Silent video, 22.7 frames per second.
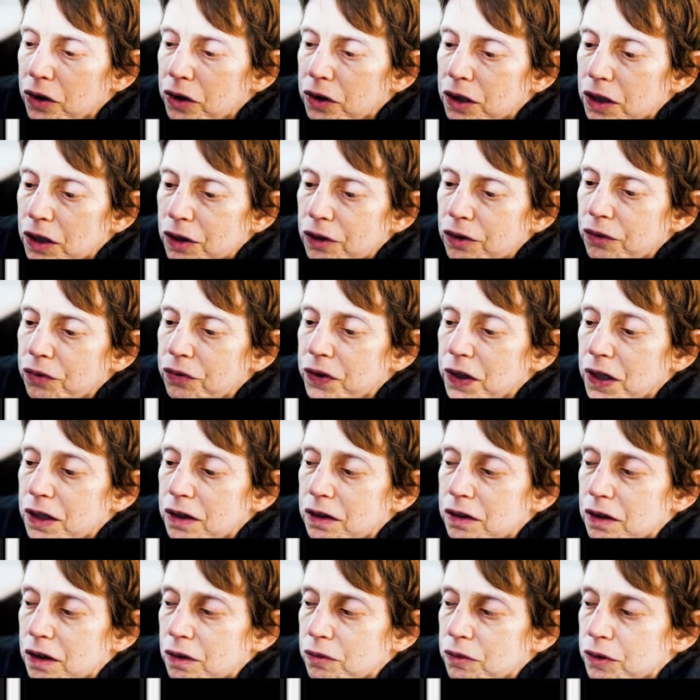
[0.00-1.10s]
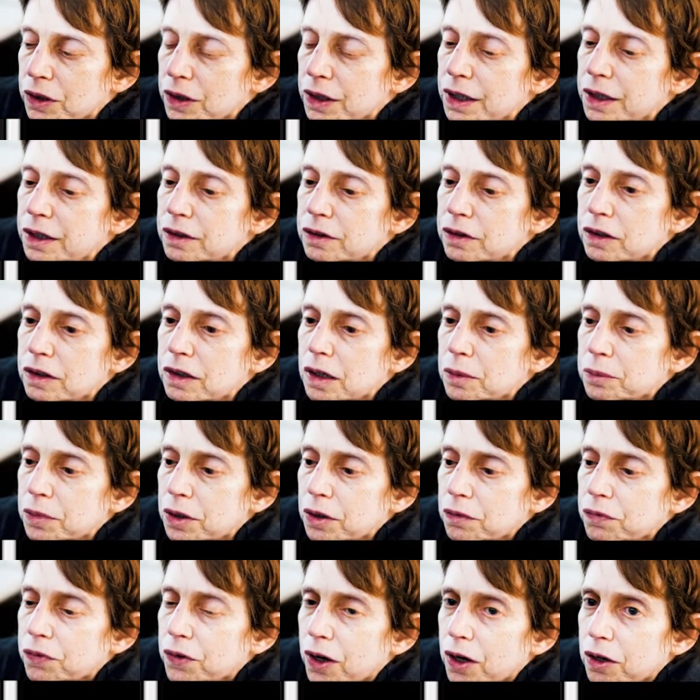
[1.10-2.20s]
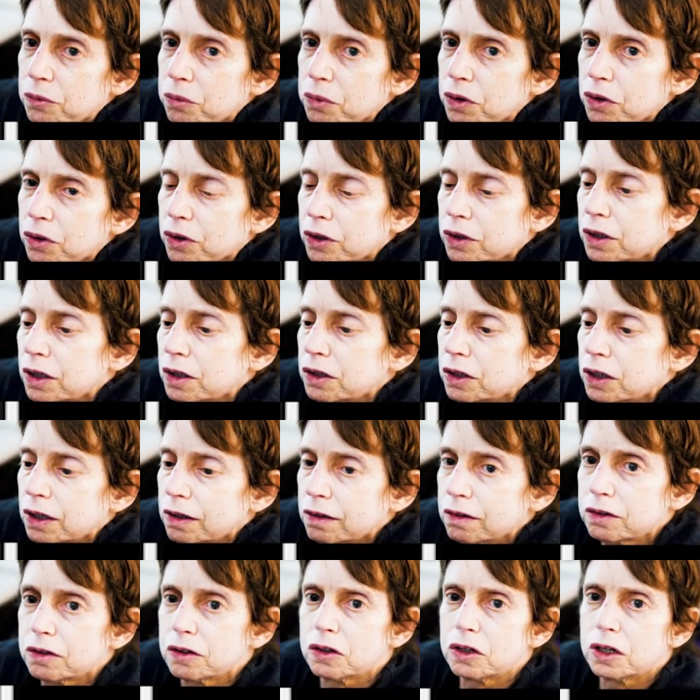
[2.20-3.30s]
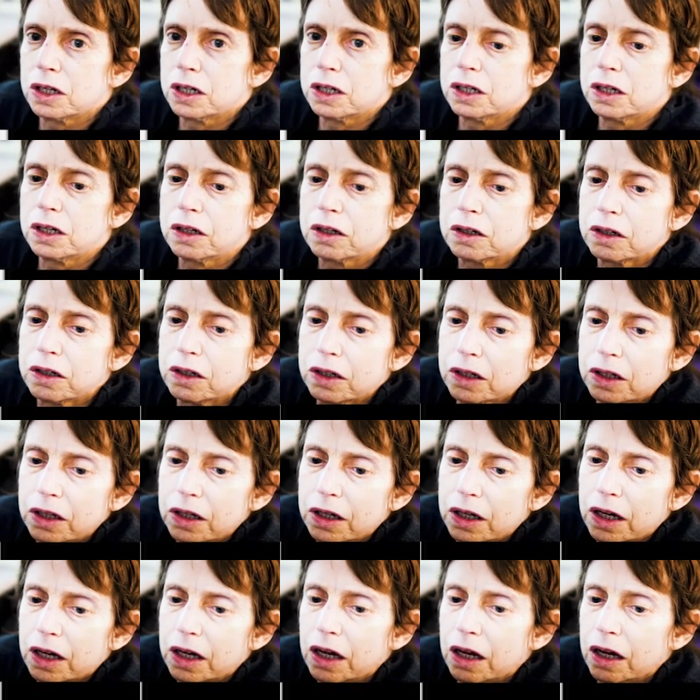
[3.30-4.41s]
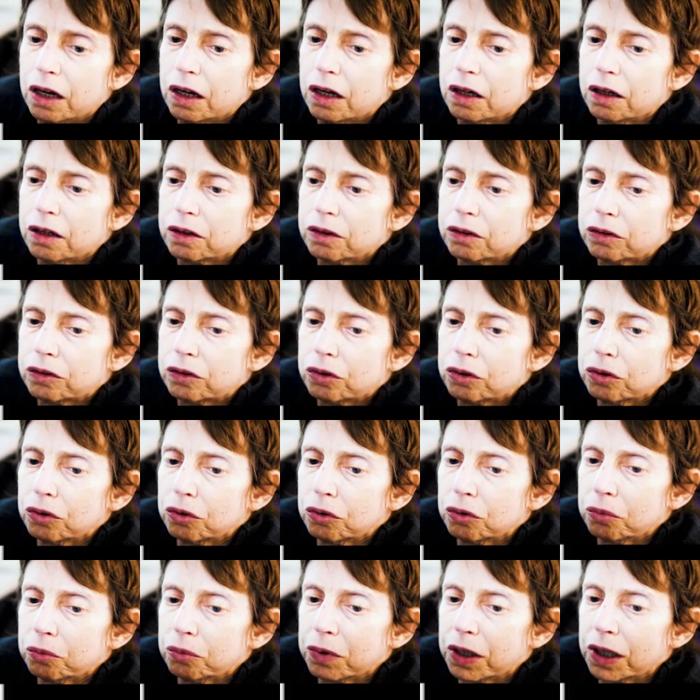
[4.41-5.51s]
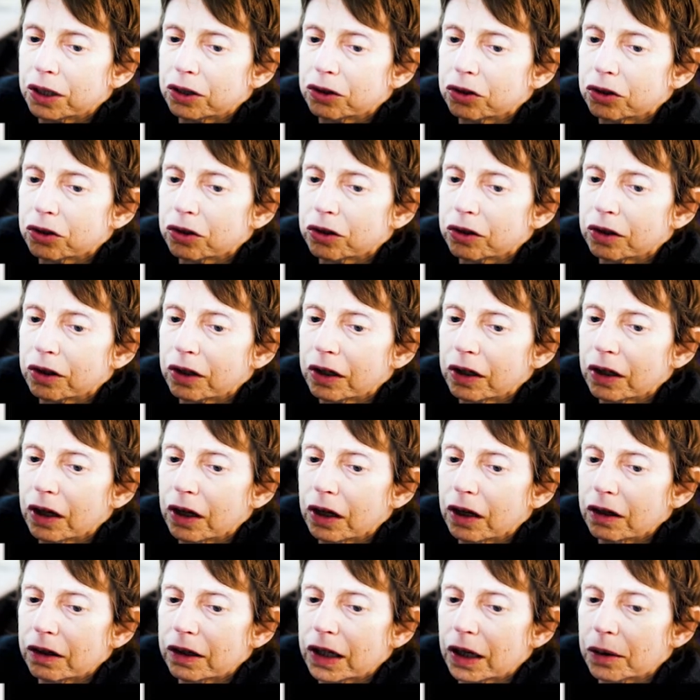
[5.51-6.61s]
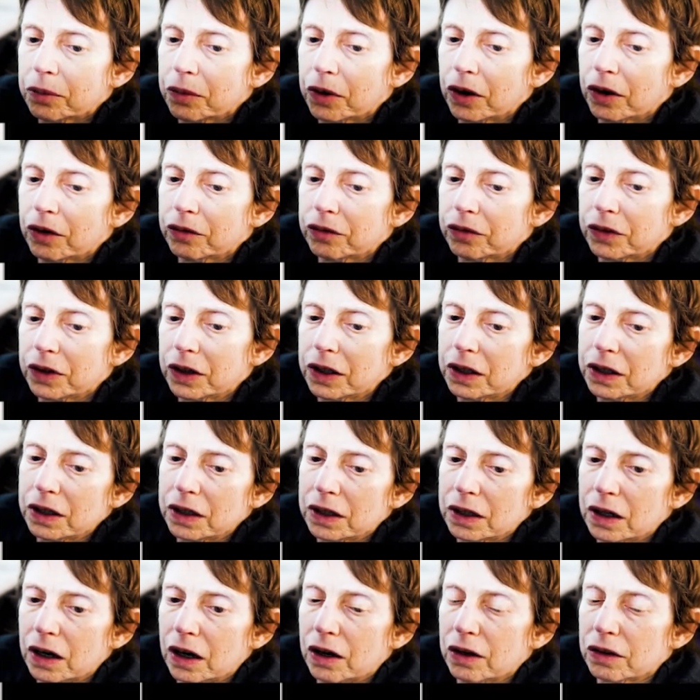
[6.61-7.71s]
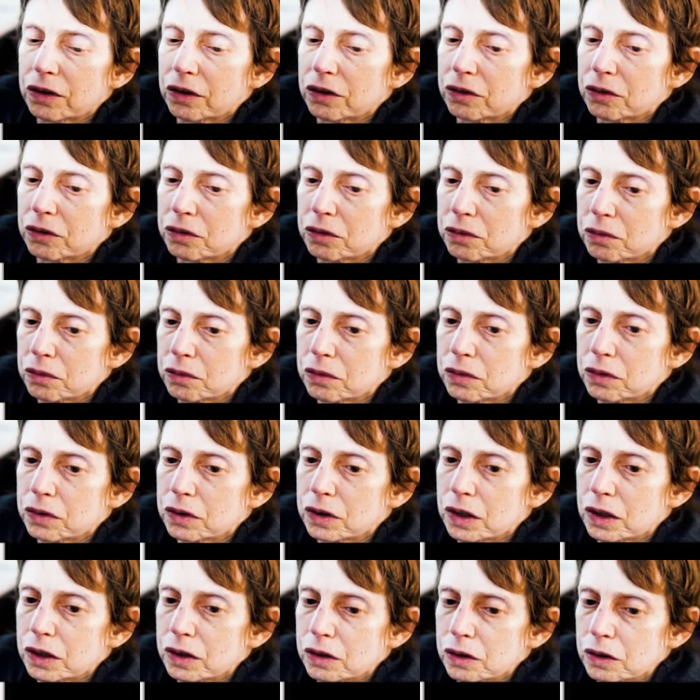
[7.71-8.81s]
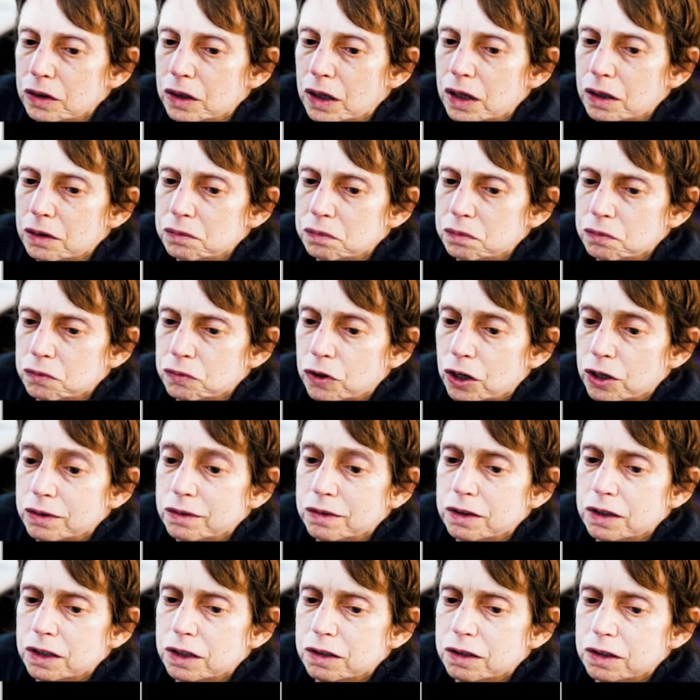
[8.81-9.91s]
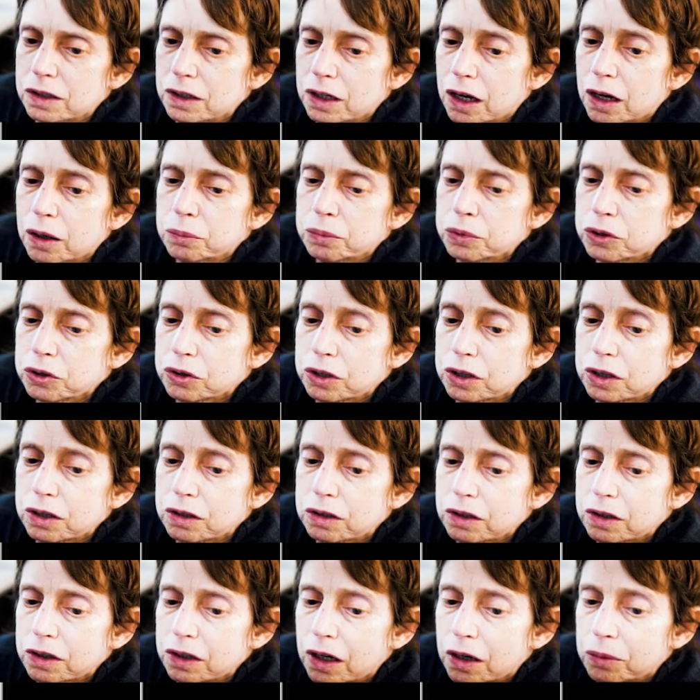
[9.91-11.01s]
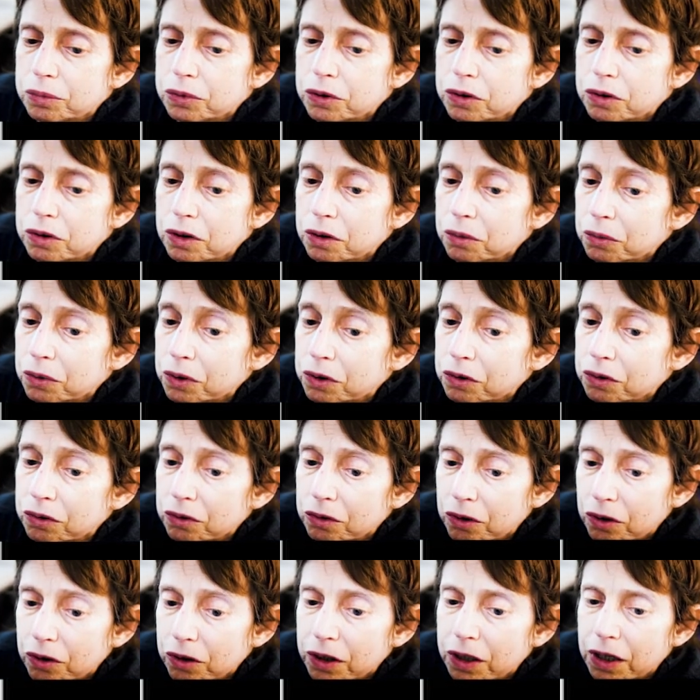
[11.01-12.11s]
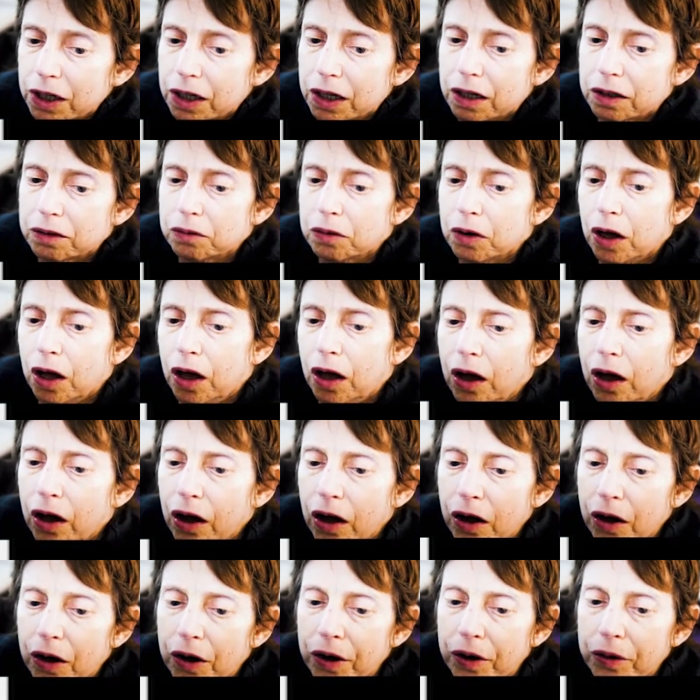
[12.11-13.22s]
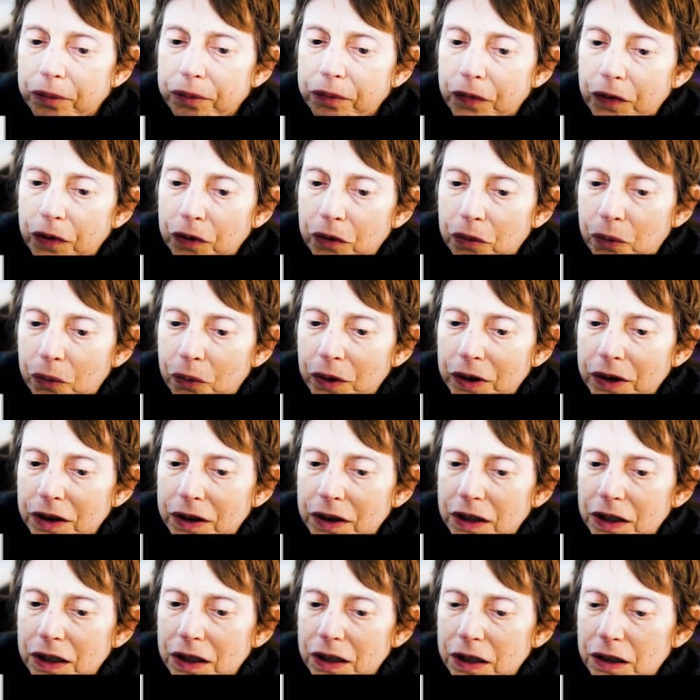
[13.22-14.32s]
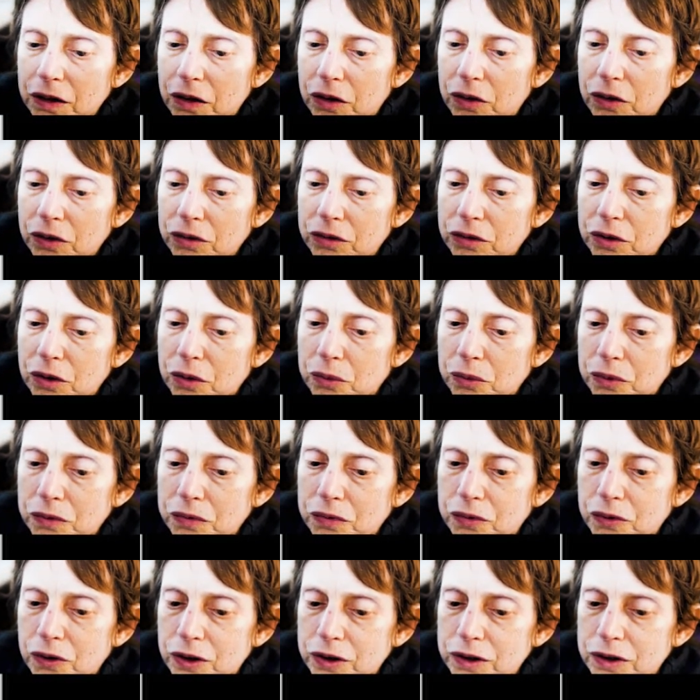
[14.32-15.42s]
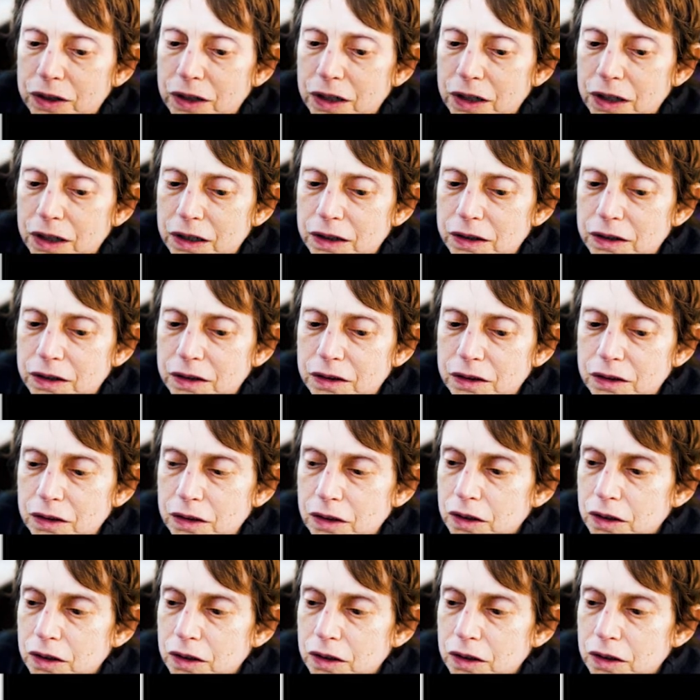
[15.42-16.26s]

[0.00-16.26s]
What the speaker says: at the interface and relate it to some of the files we looked at yesterday, and to mention some of the other, that Rust is an option, and it's an option that we should look at. The one thing also with front end